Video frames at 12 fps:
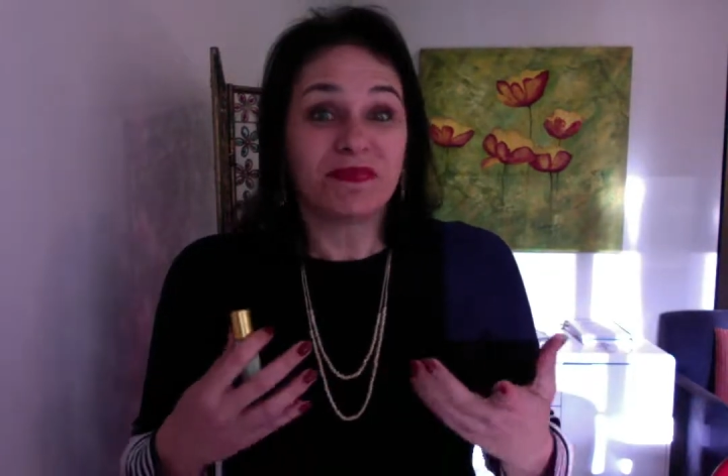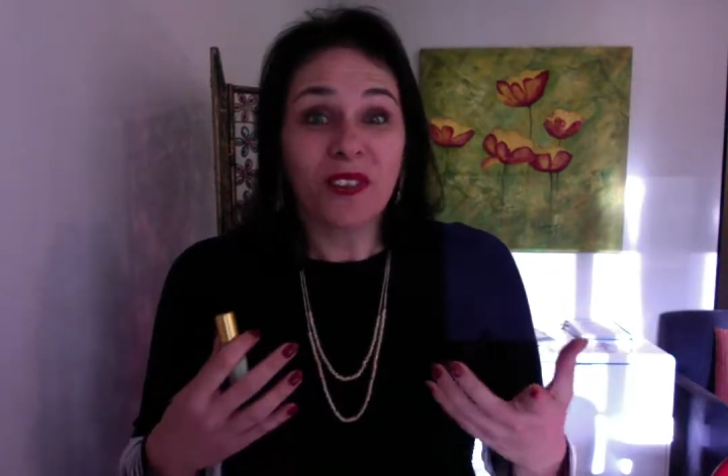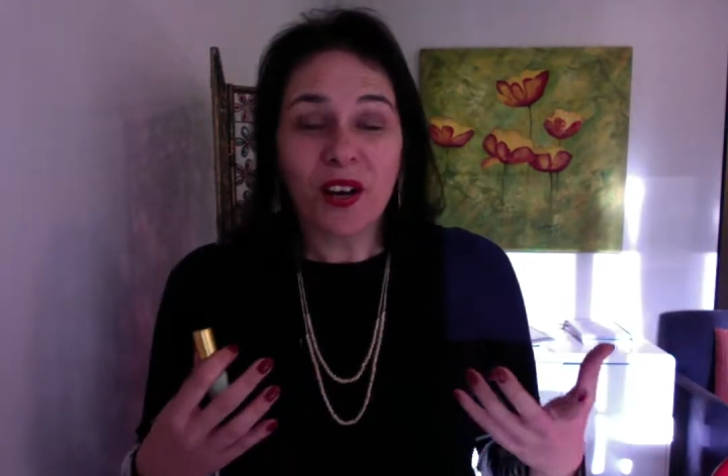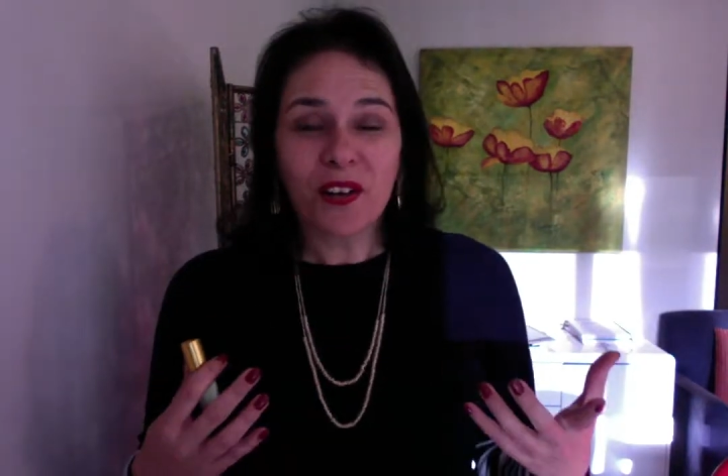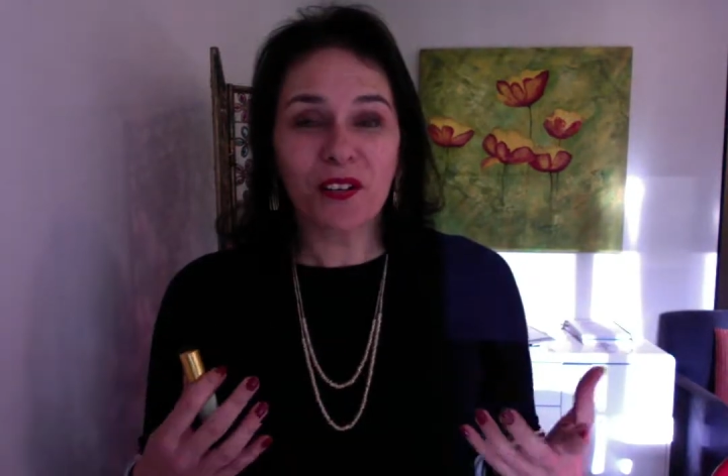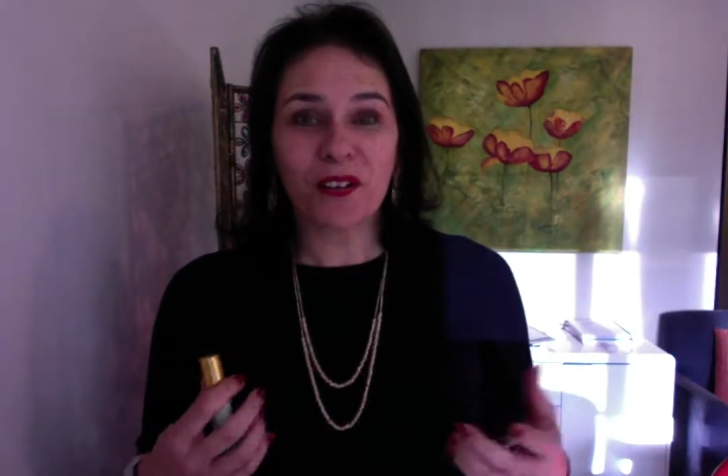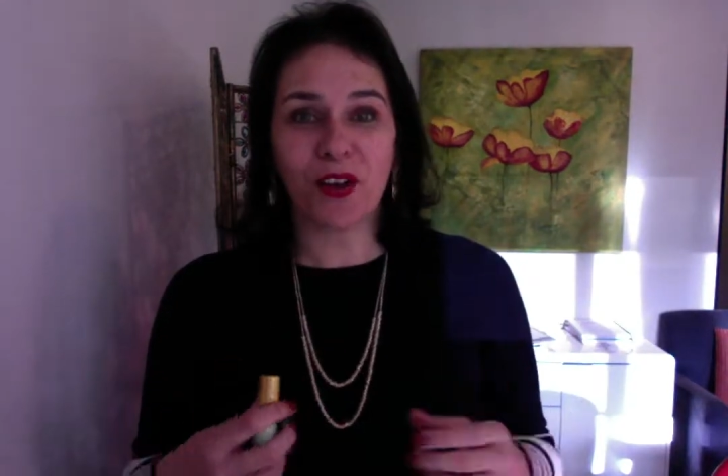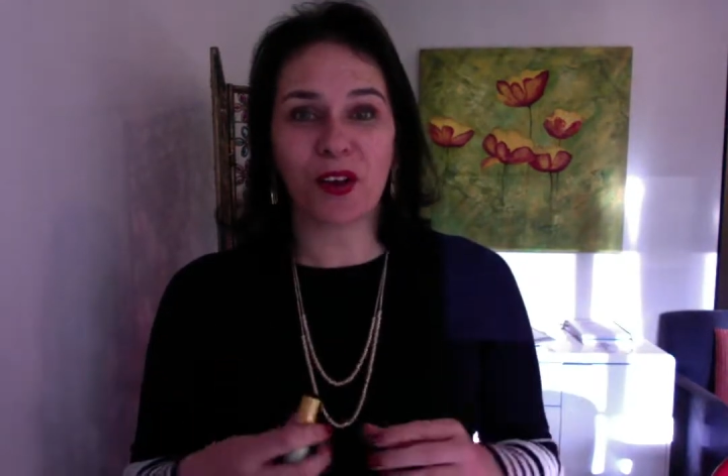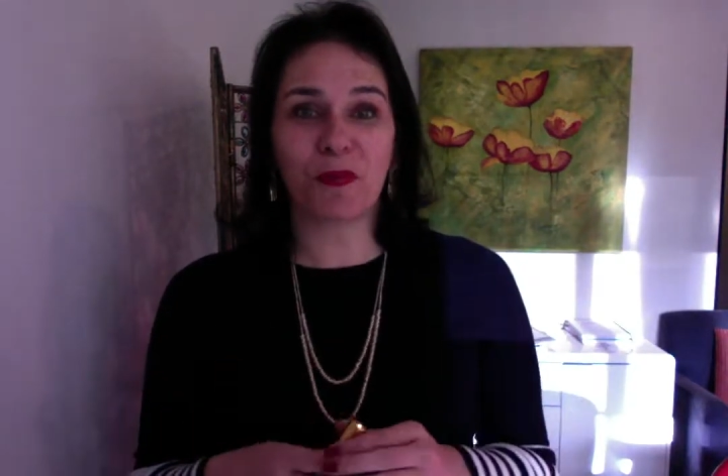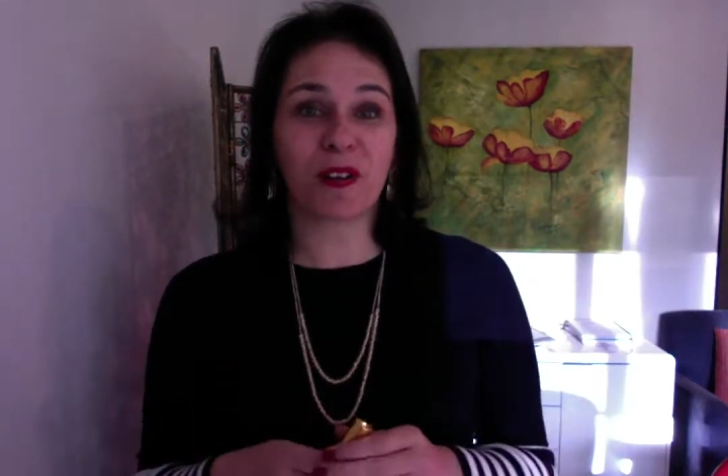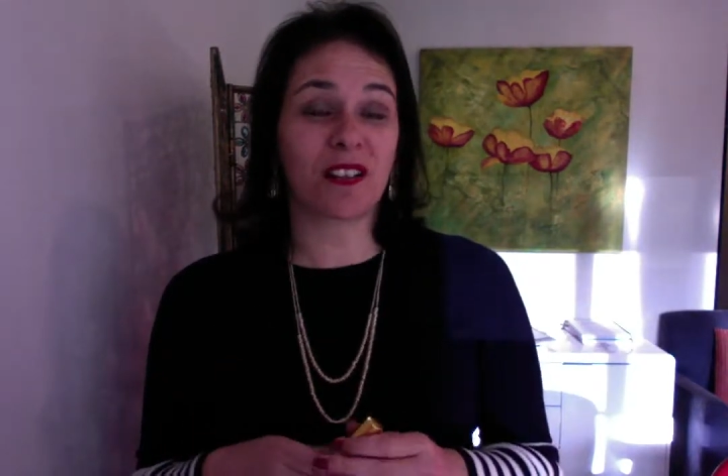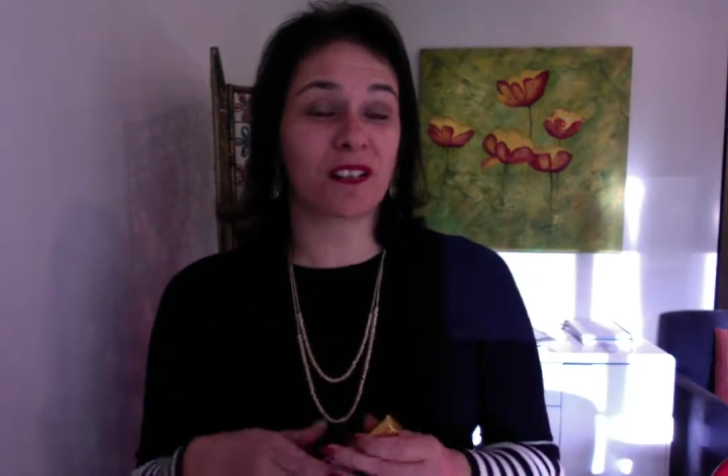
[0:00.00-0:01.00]
I don't know,
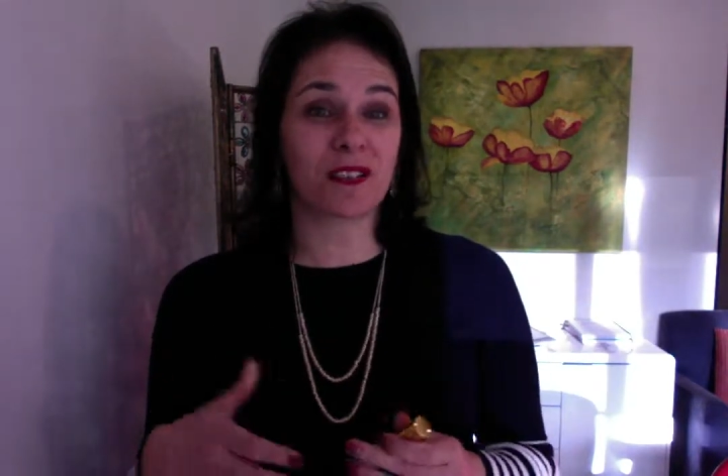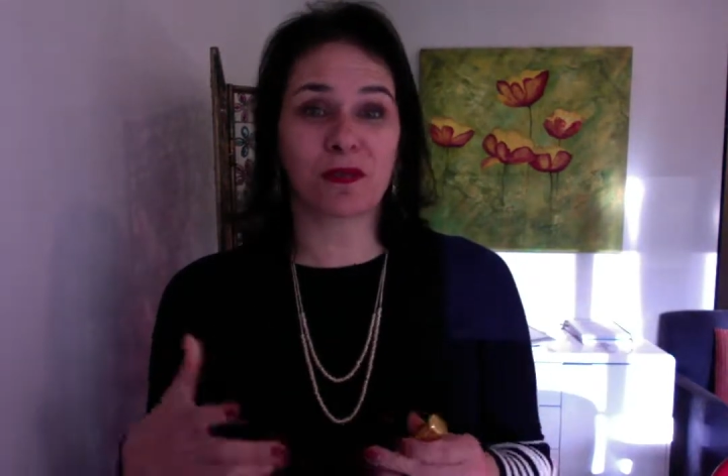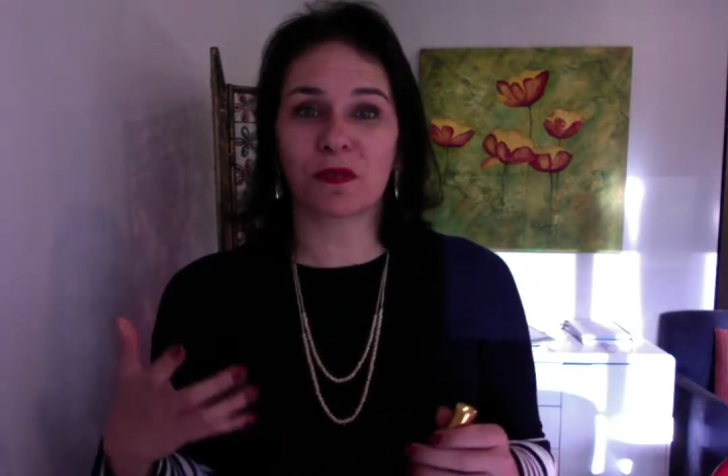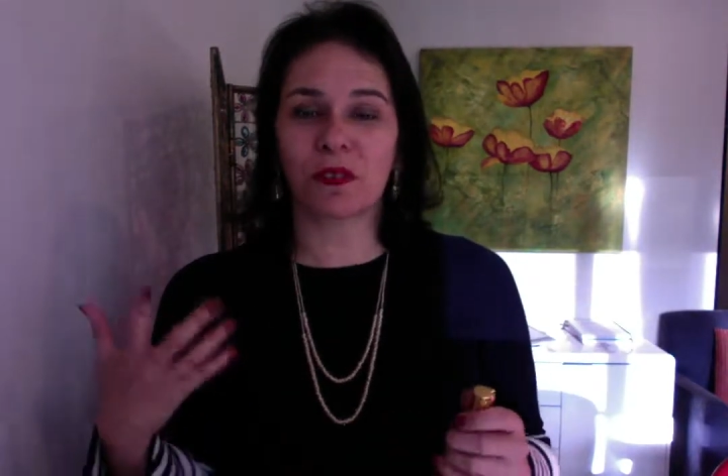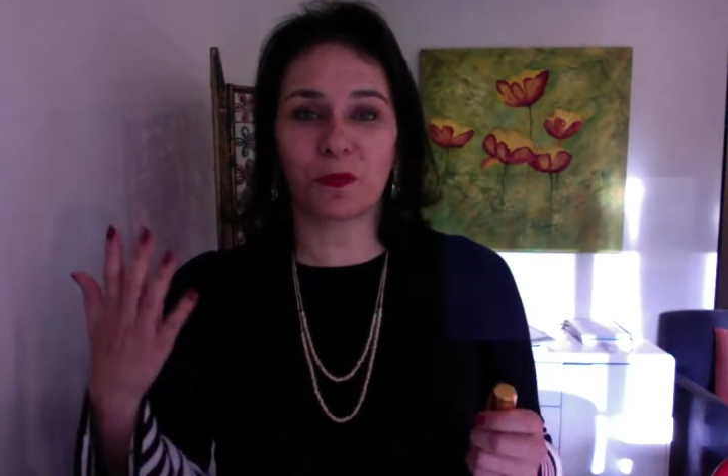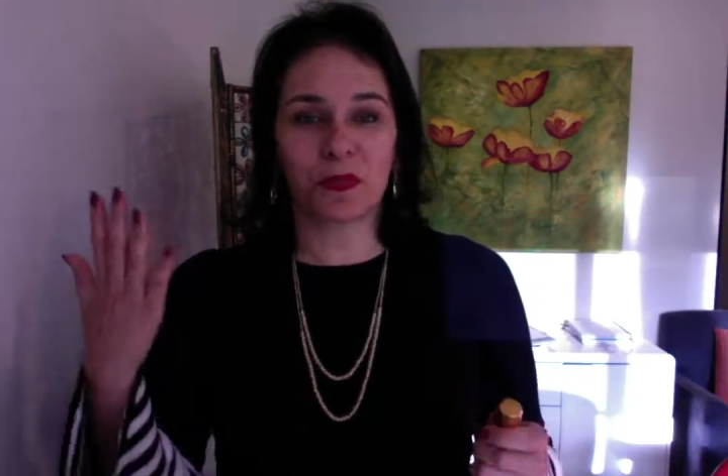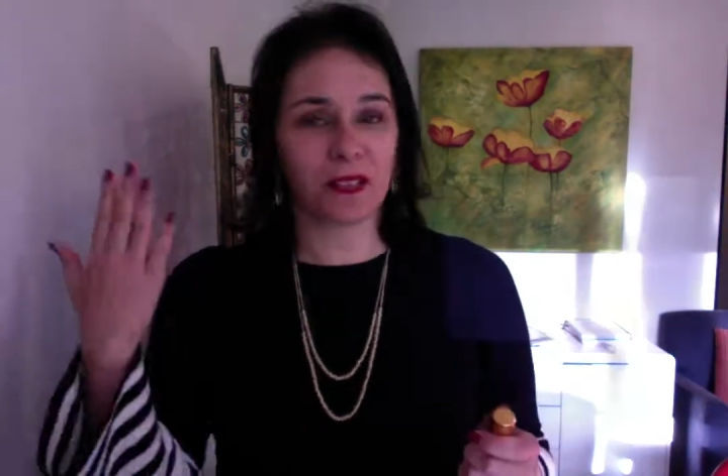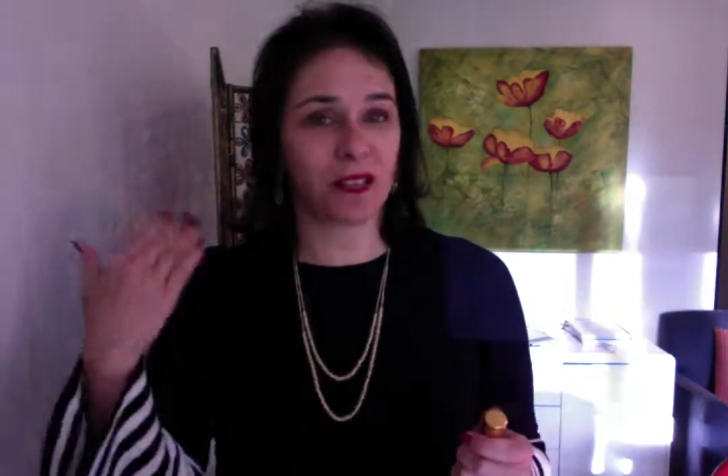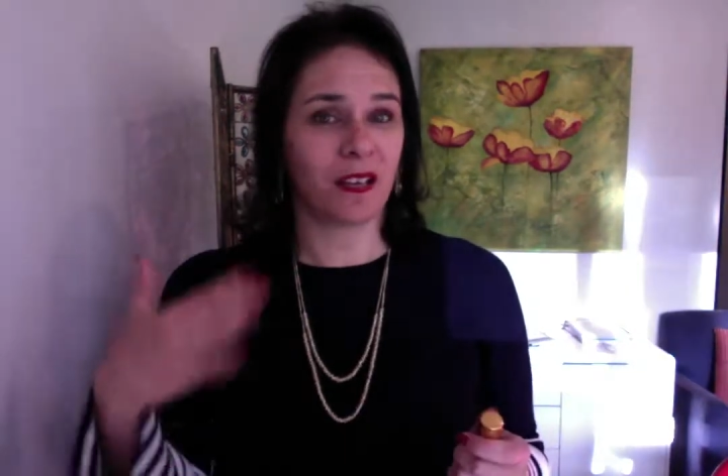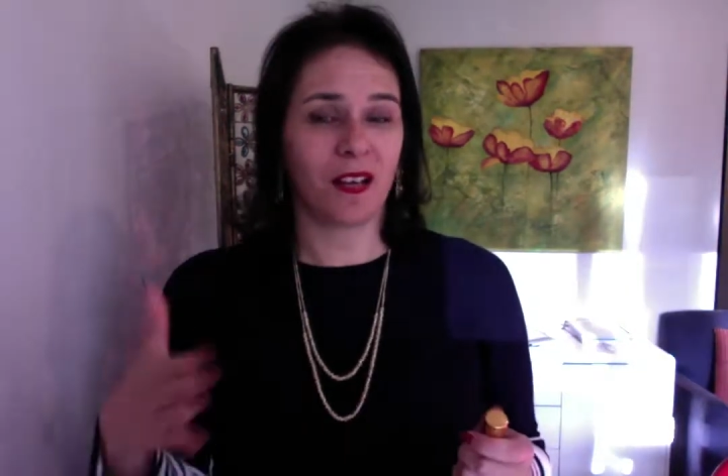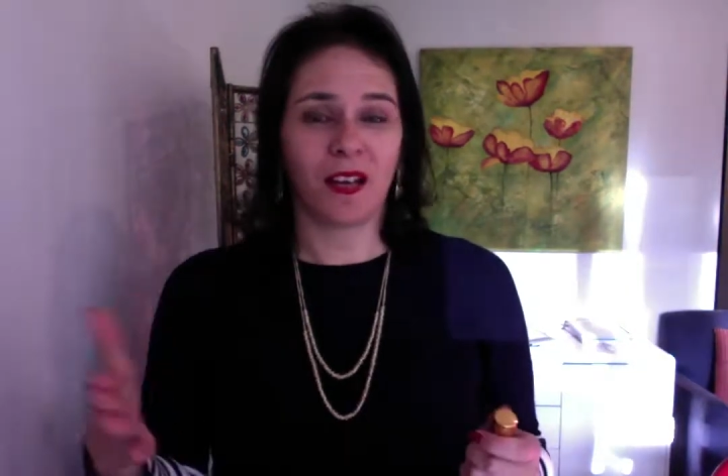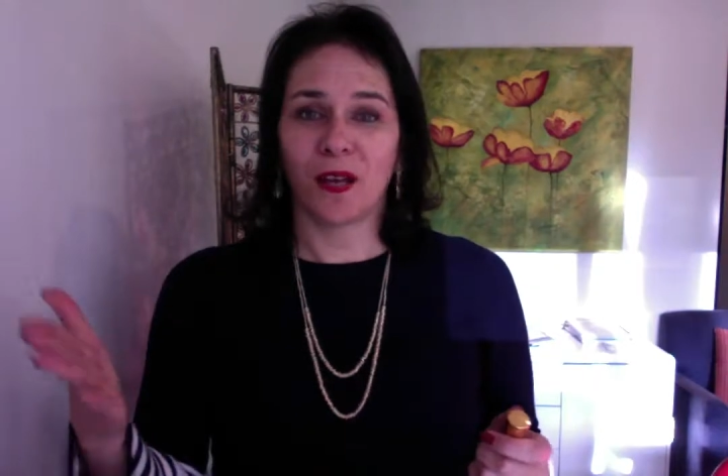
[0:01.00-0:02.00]
but I just thought it was a it